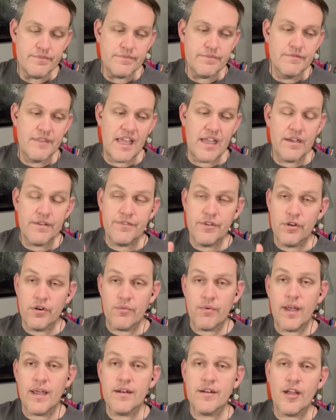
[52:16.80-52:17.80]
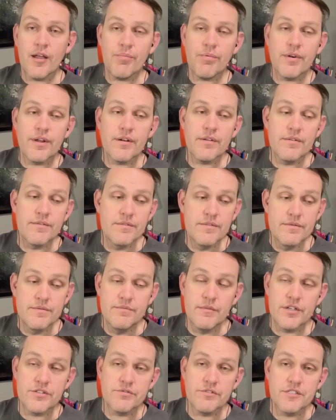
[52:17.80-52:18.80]
Now, if you're a ride operator,
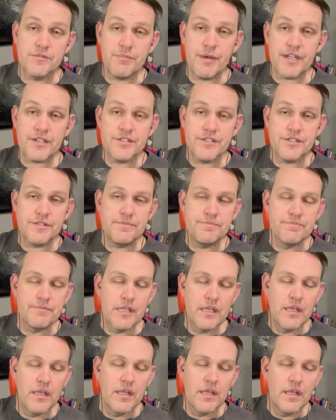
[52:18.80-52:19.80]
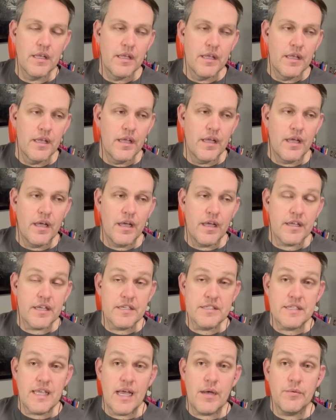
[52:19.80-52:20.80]
much respect to you
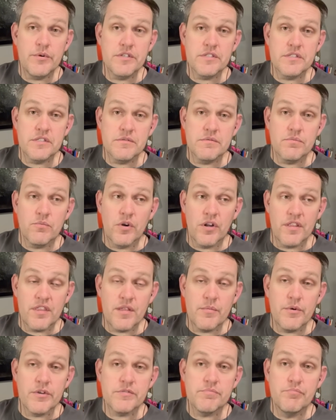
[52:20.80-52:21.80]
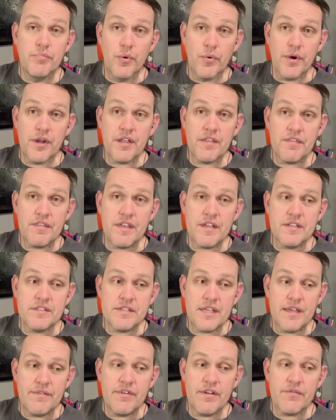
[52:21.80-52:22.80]
because uh, that was one of the most boring things
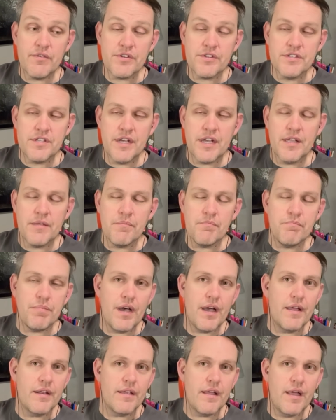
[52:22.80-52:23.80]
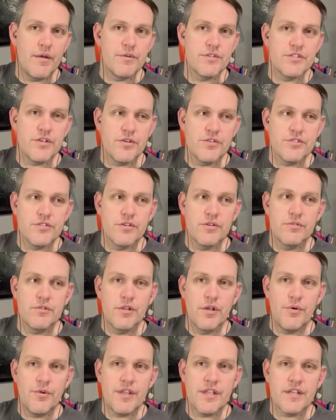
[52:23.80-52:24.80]
I've ever done. But I was also
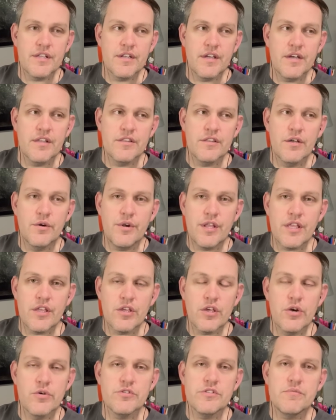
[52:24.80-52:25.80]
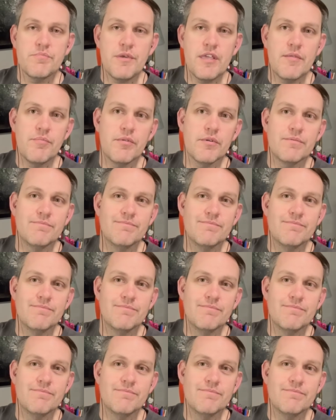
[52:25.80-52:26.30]
loading and unloading ghost people.